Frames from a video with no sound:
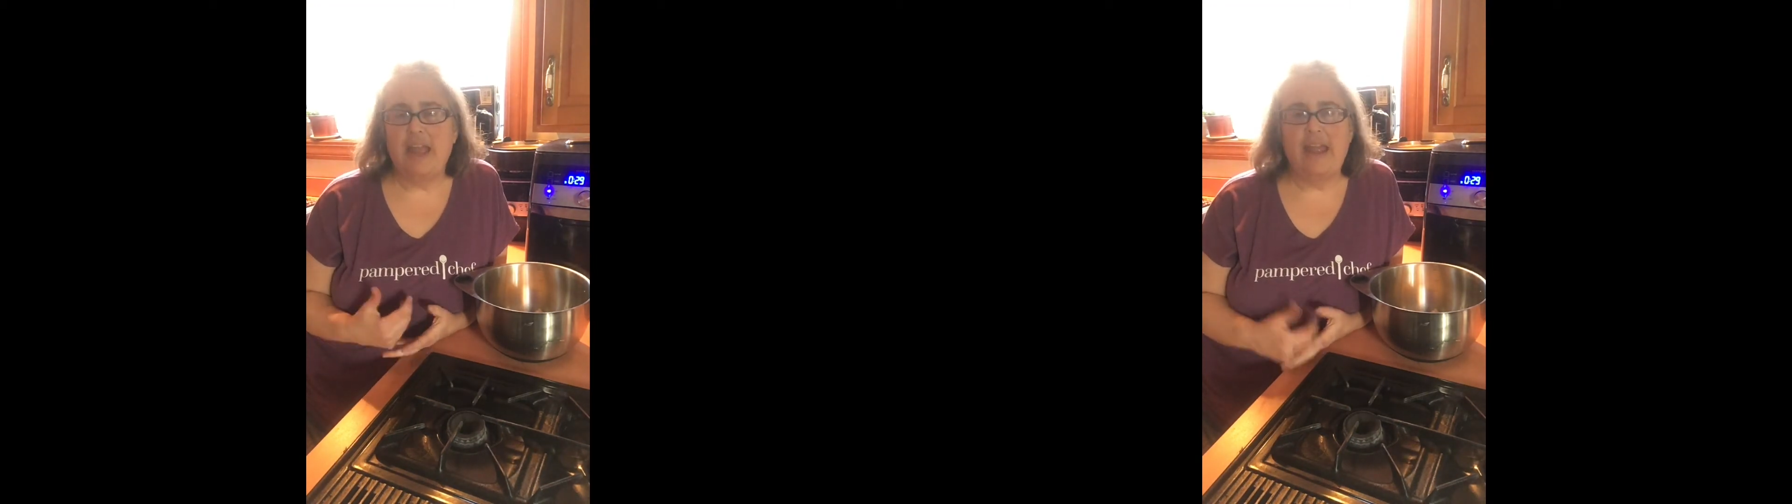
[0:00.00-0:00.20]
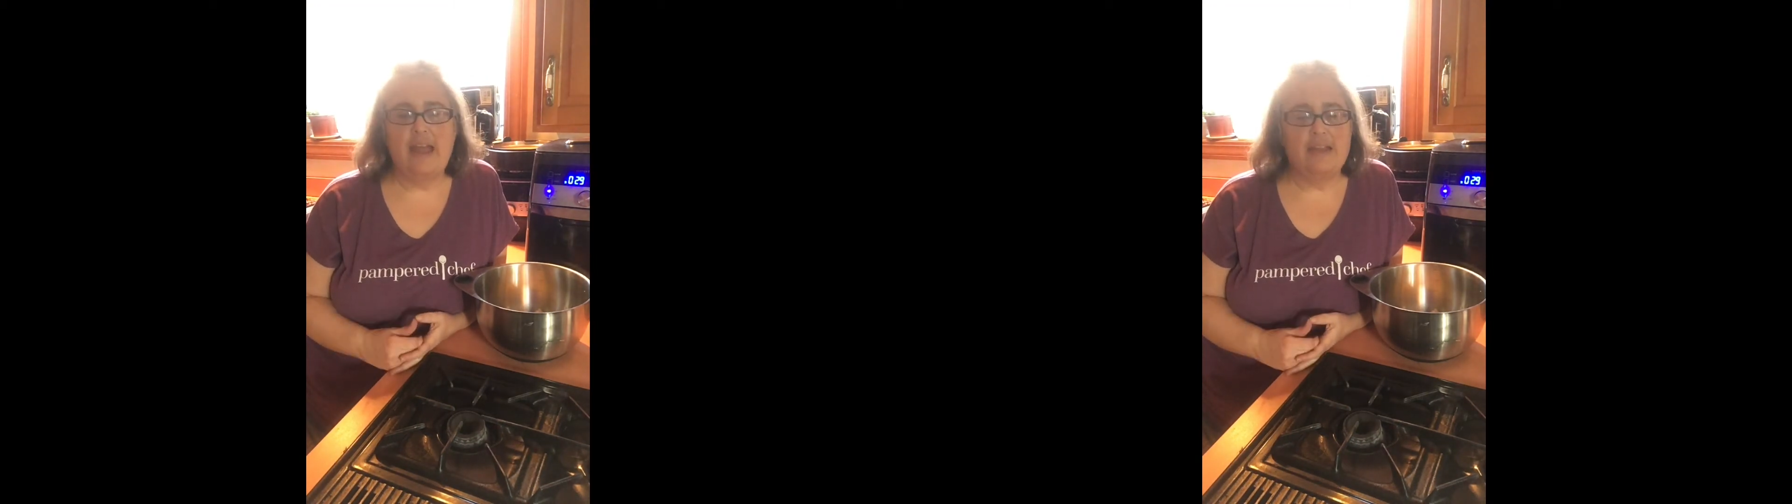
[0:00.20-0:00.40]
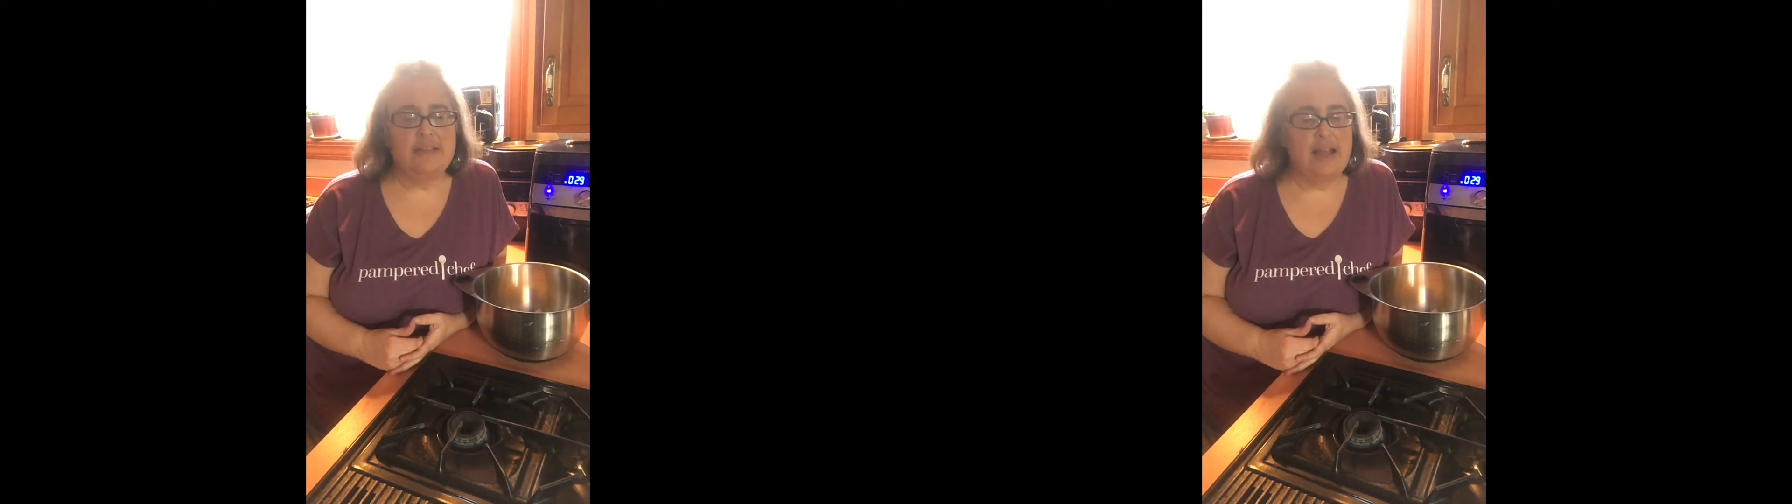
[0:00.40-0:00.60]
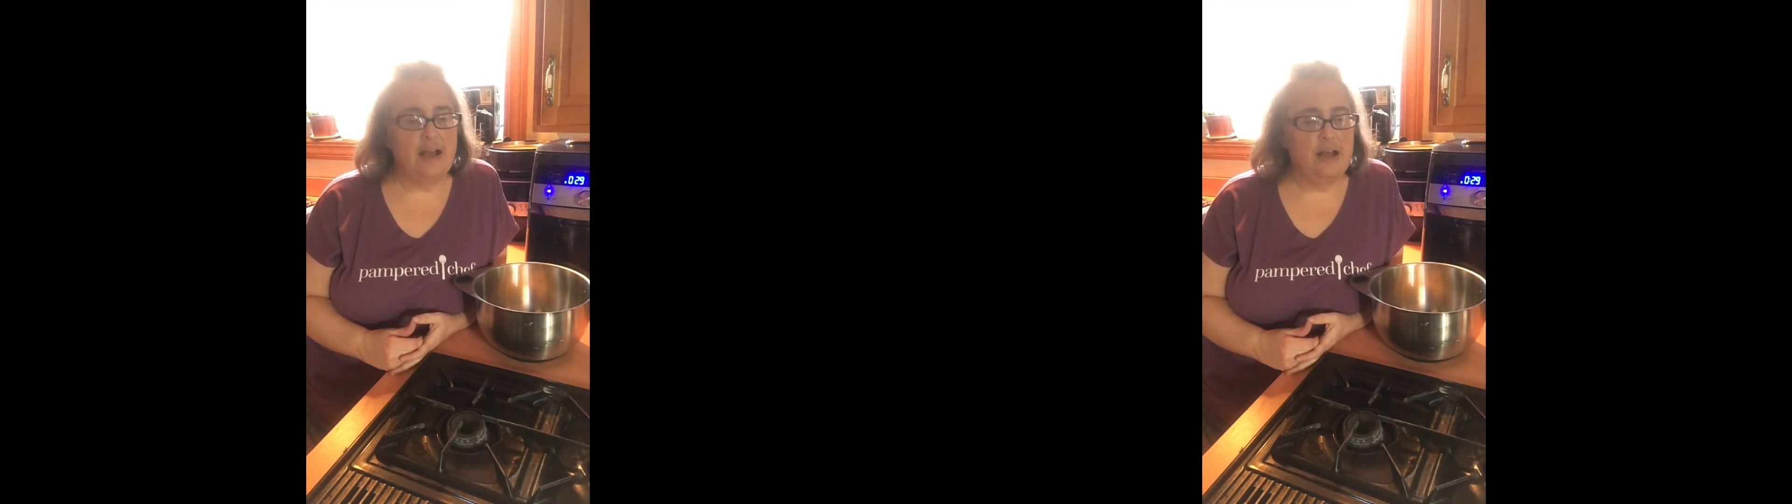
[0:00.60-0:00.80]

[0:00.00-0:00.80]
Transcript: and